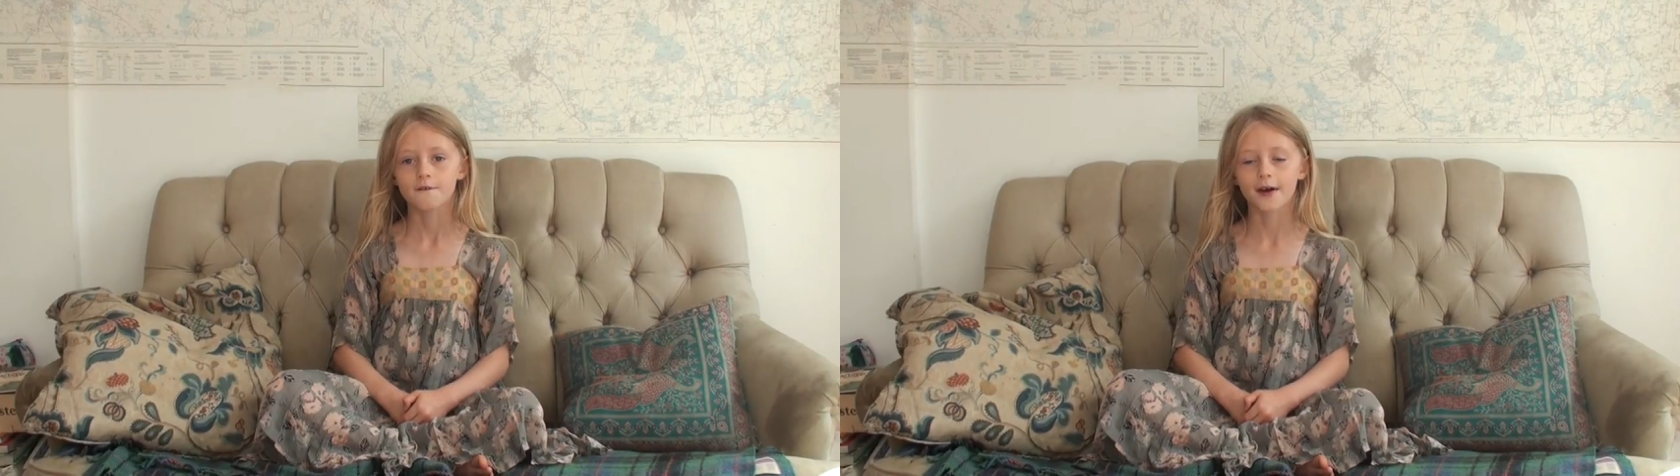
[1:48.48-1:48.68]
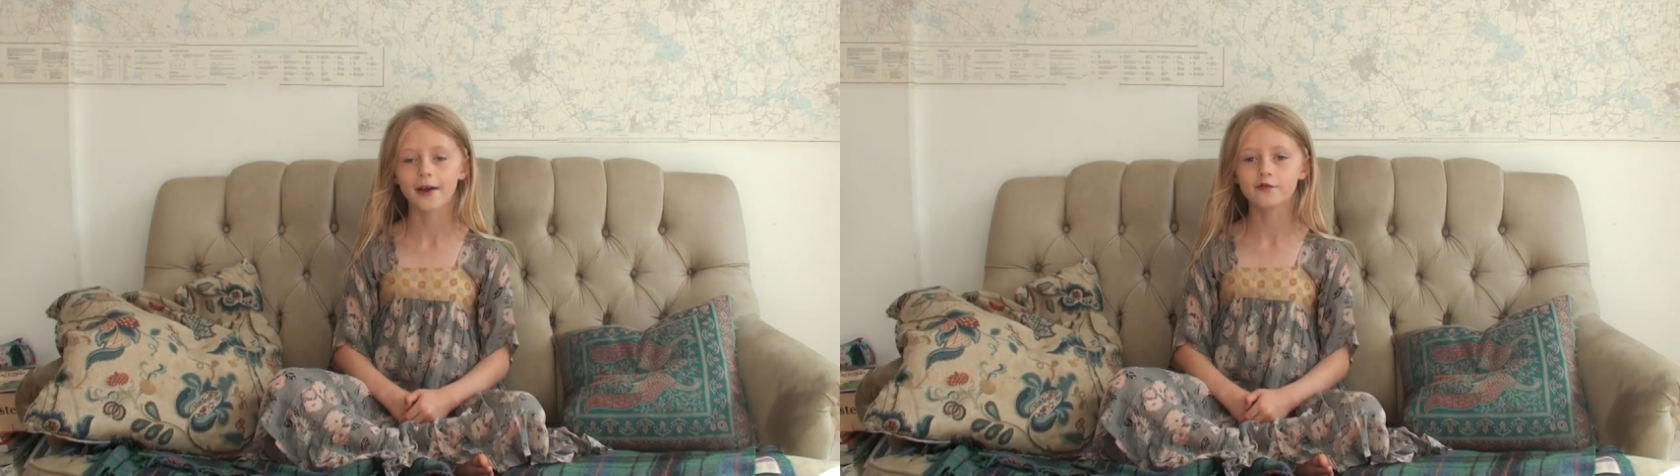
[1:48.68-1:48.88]

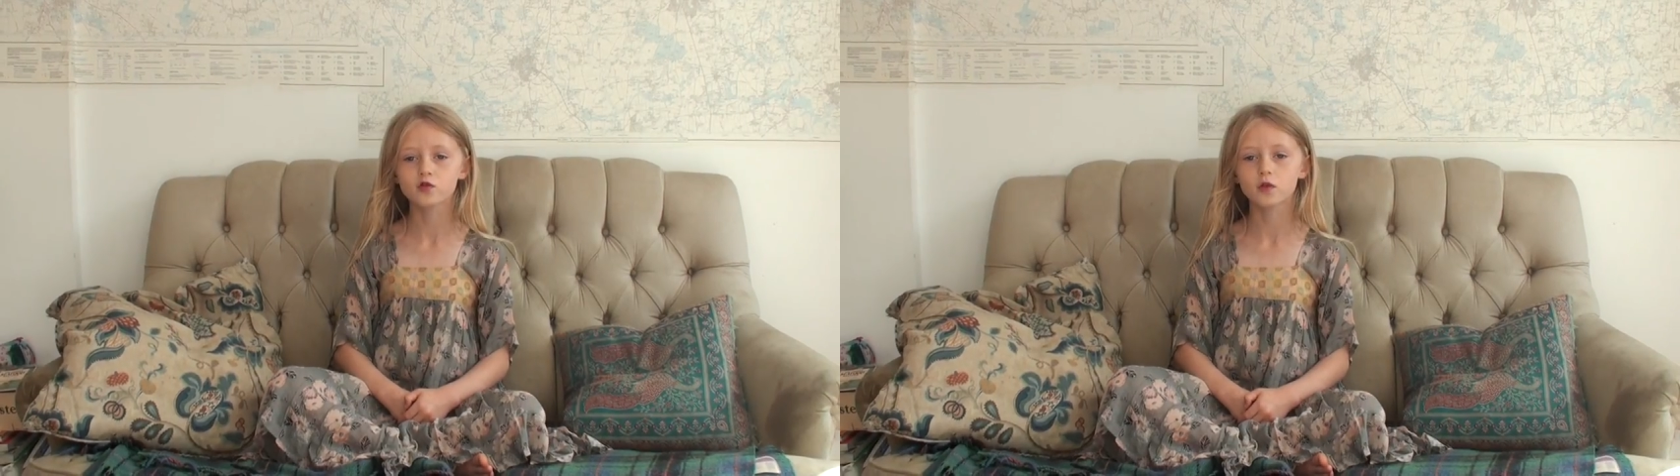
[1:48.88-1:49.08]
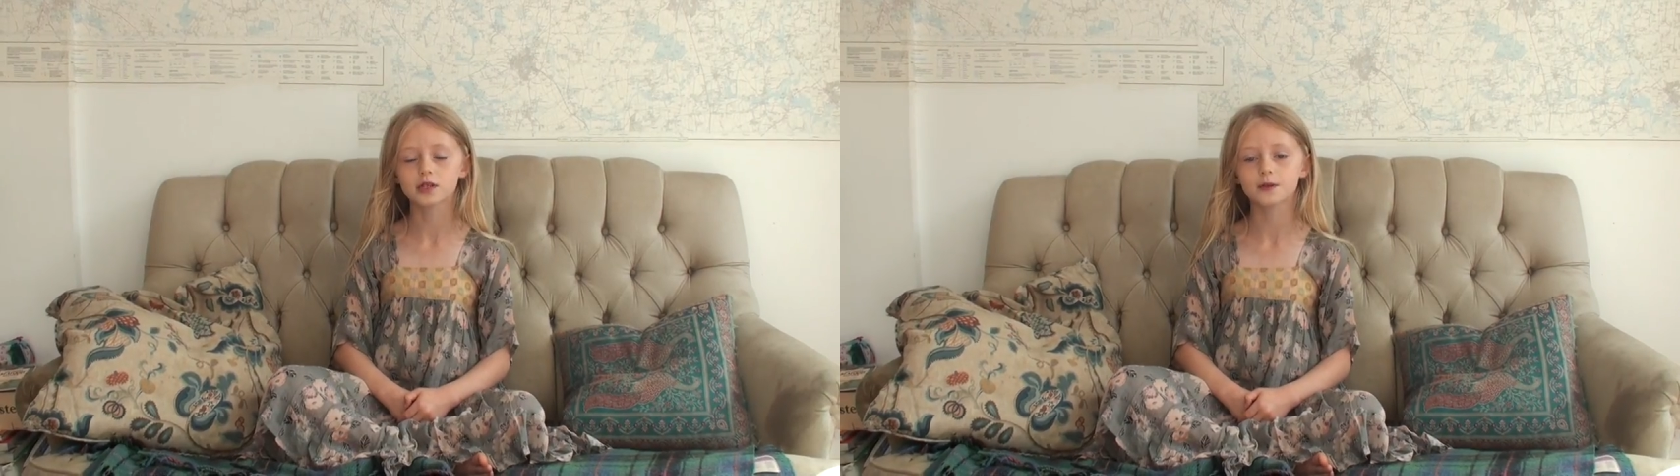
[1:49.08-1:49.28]

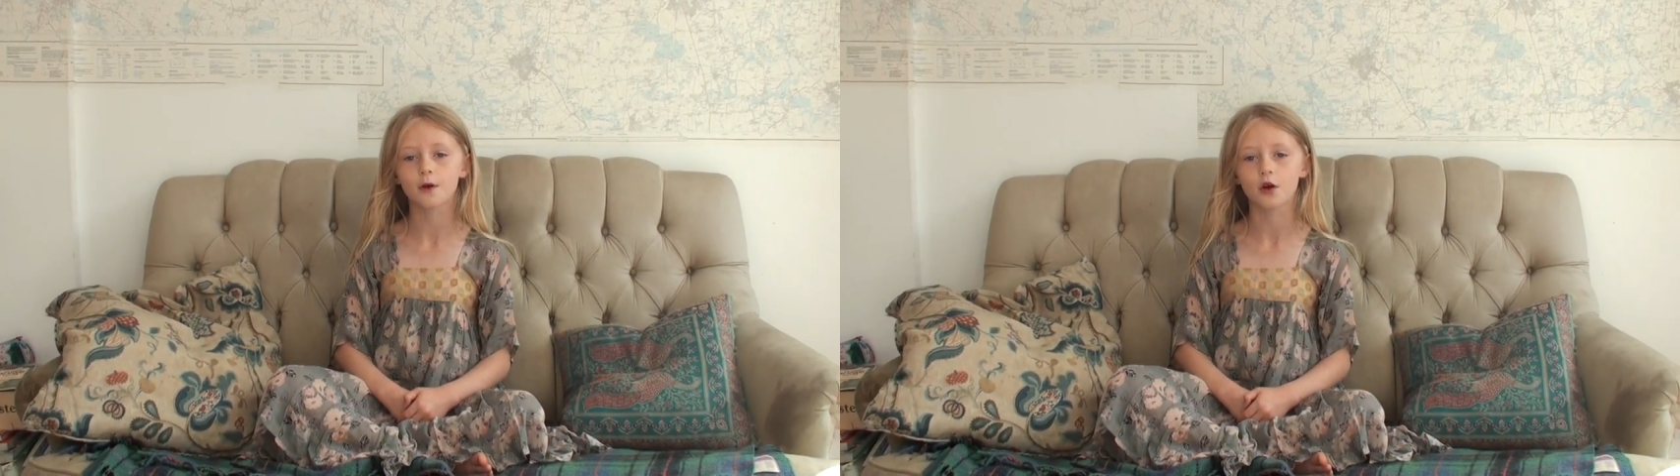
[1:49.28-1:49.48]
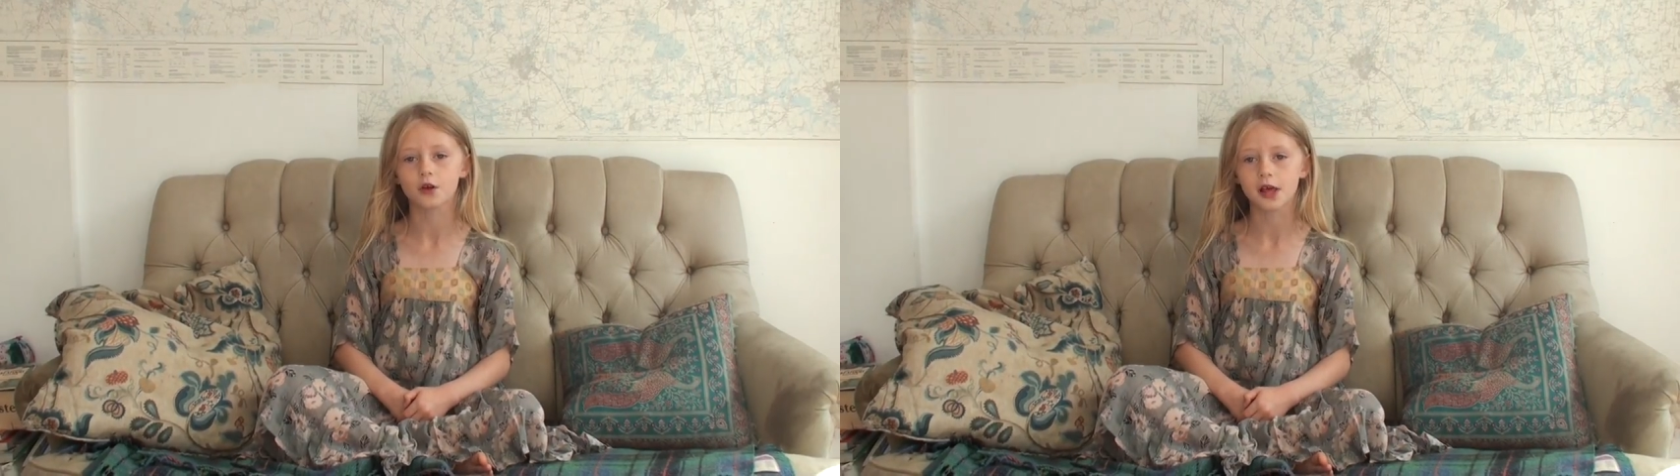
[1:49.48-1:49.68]
25
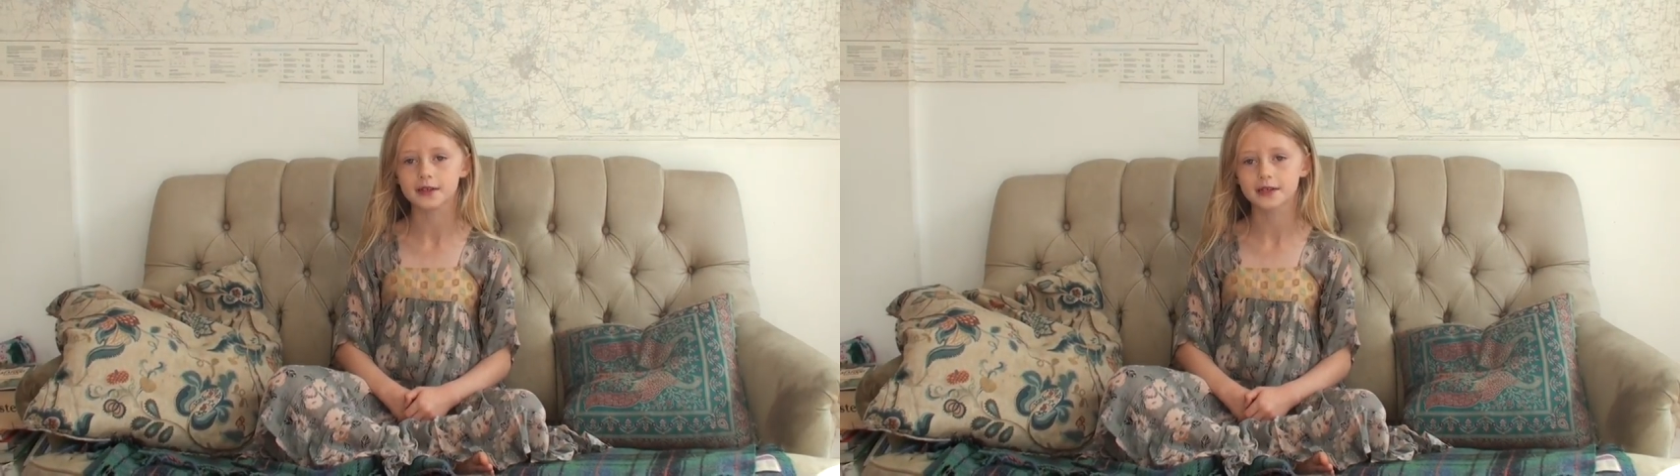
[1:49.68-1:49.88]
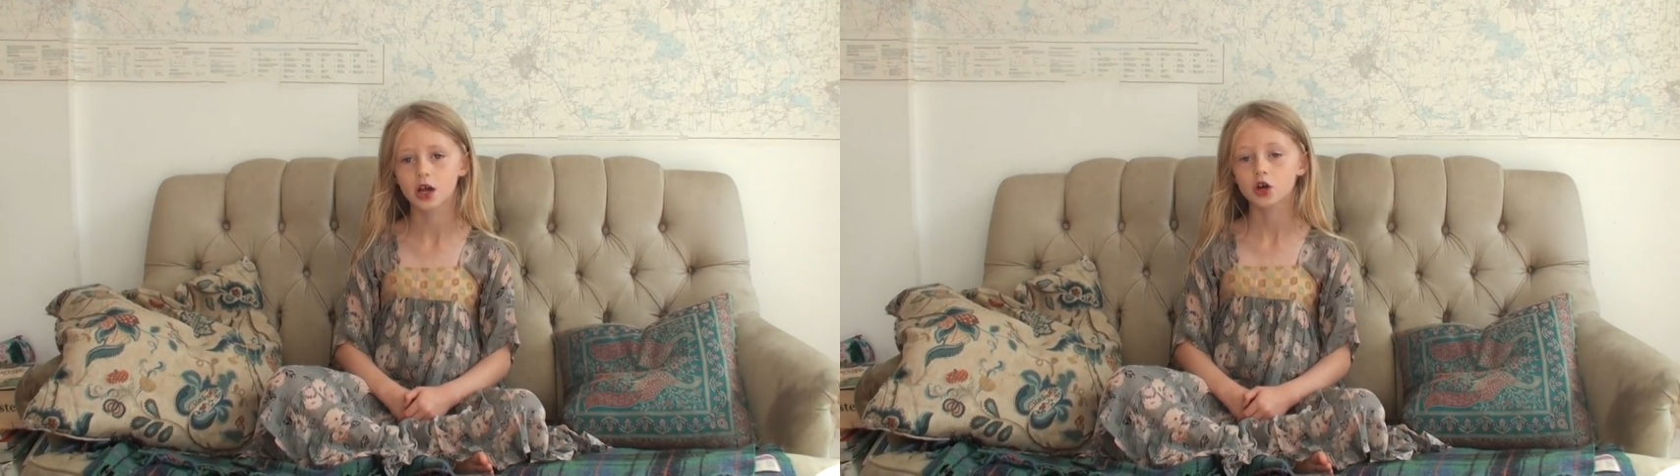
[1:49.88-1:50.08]

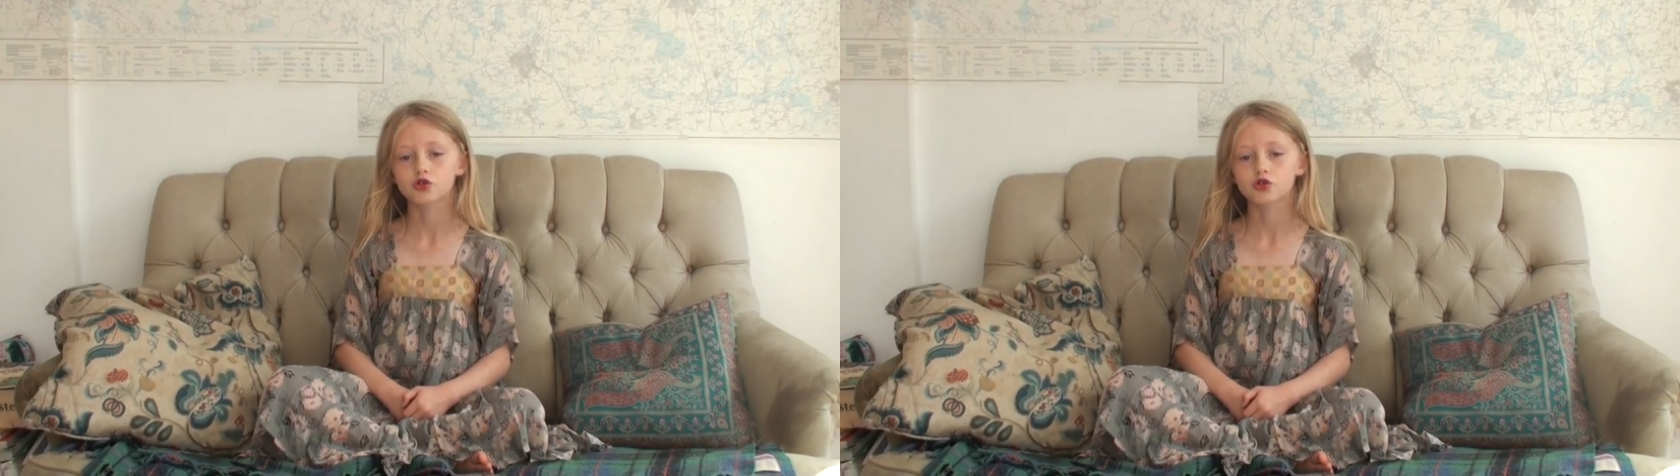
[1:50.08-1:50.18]
ponies